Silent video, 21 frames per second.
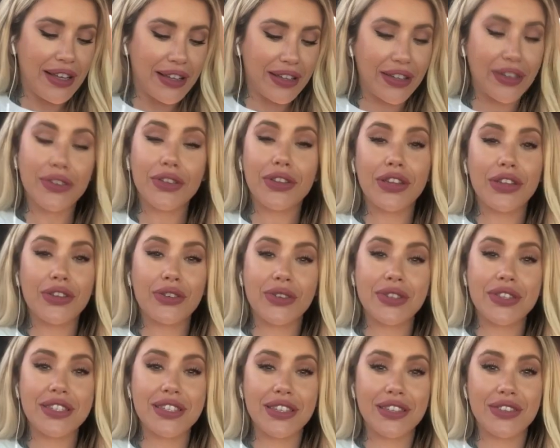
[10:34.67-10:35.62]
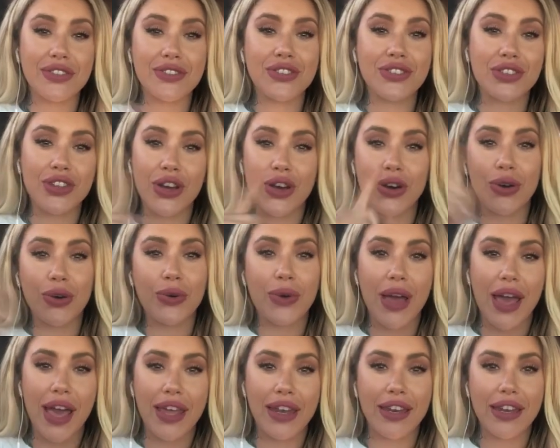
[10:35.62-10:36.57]
Clearly you can see there's
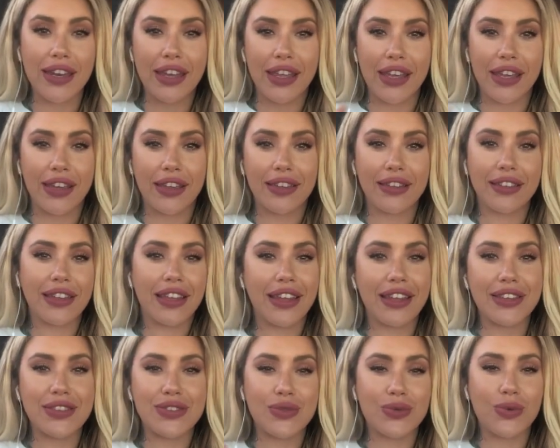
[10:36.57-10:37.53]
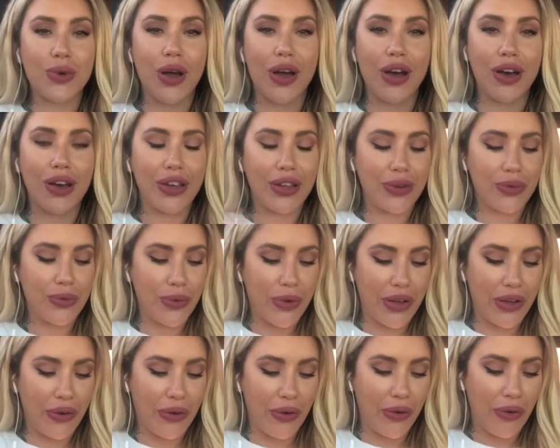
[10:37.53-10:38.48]
no editing. It is raw and
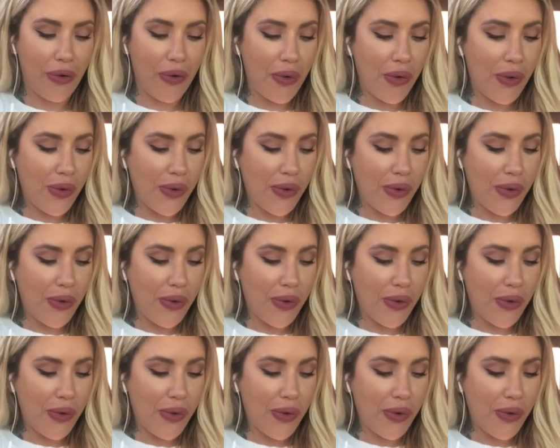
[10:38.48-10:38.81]
real.